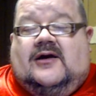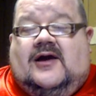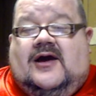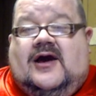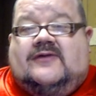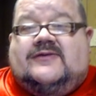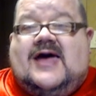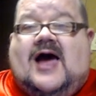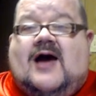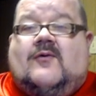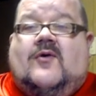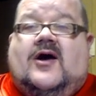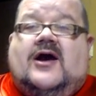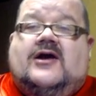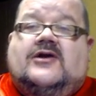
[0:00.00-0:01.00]
And that
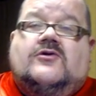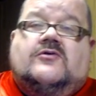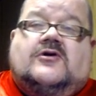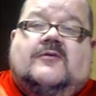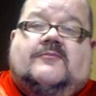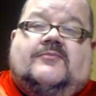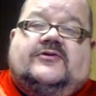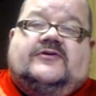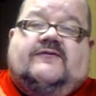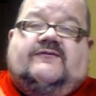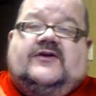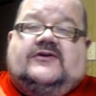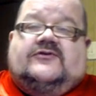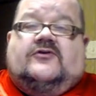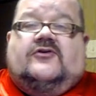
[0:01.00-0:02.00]
way you can put the
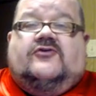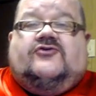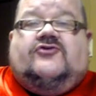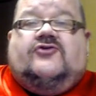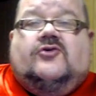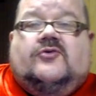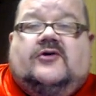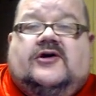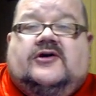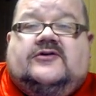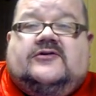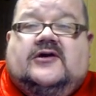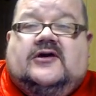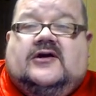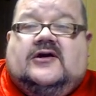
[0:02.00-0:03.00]
visitors to it.
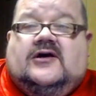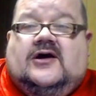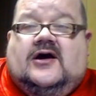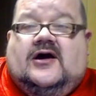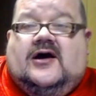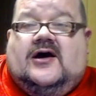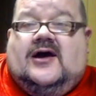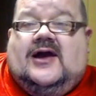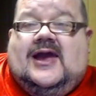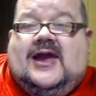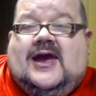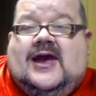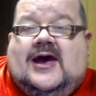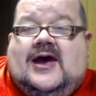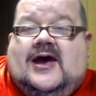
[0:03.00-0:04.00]
Uh,
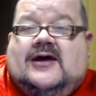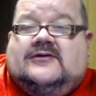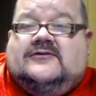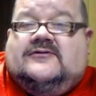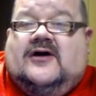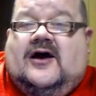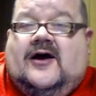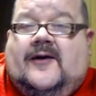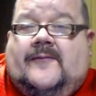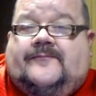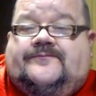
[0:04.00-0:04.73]
and uh,